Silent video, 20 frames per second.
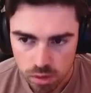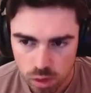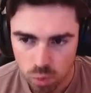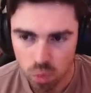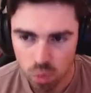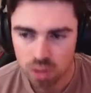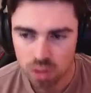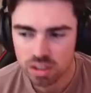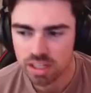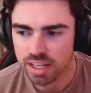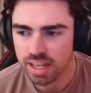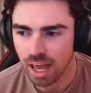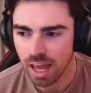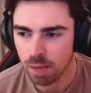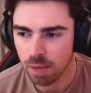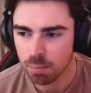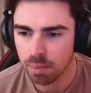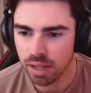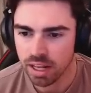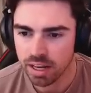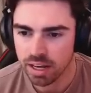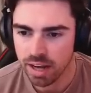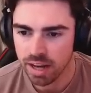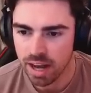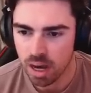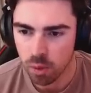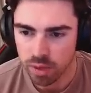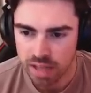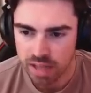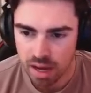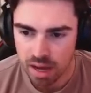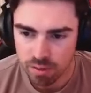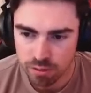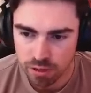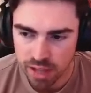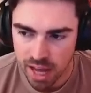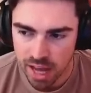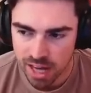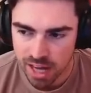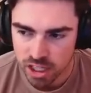What's the game plan now? We have
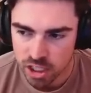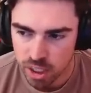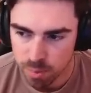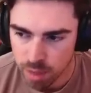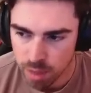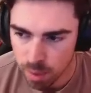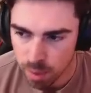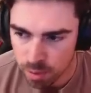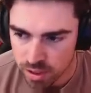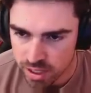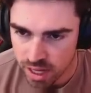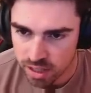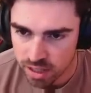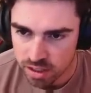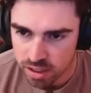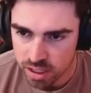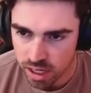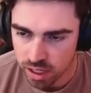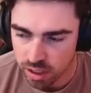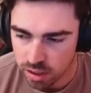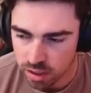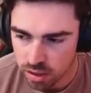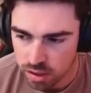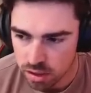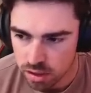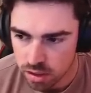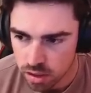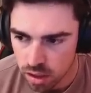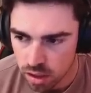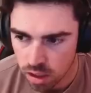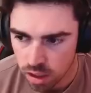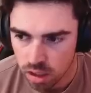Flash. TP up in 10 seconds.